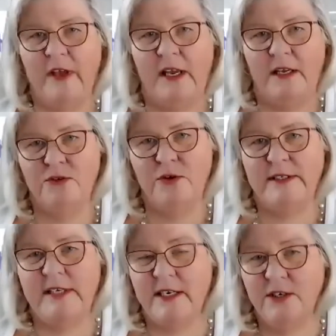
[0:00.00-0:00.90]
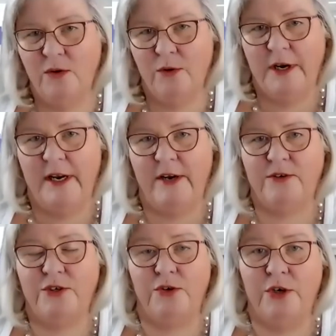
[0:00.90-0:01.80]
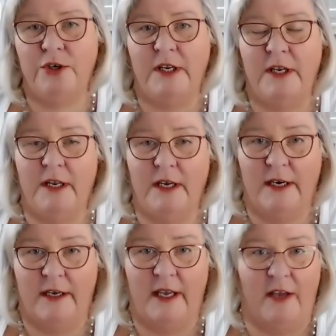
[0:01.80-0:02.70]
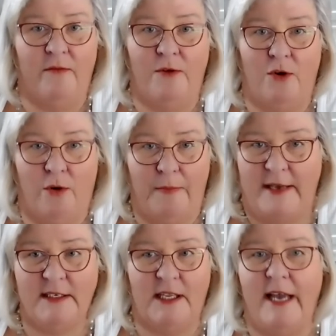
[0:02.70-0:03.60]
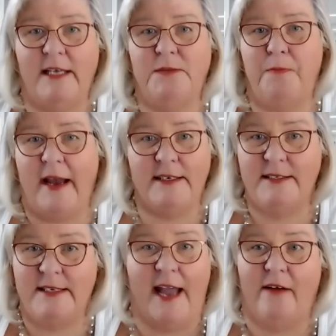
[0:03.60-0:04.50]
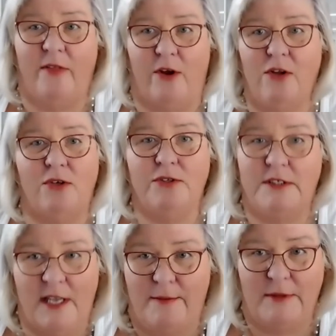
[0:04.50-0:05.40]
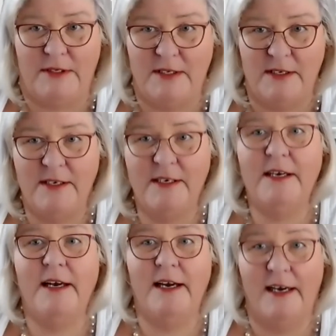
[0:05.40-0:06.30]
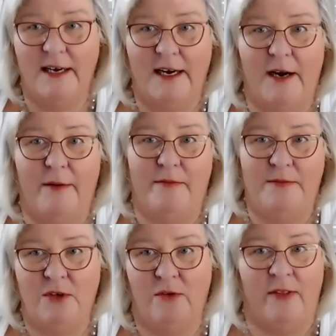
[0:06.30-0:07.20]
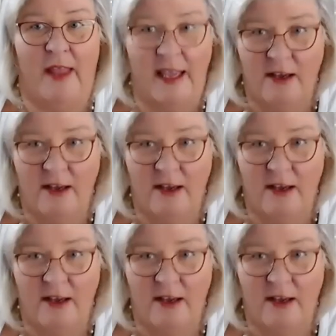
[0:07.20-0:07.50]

the transaction coordinators, you could give your best clients back a stack of their closing statements so that they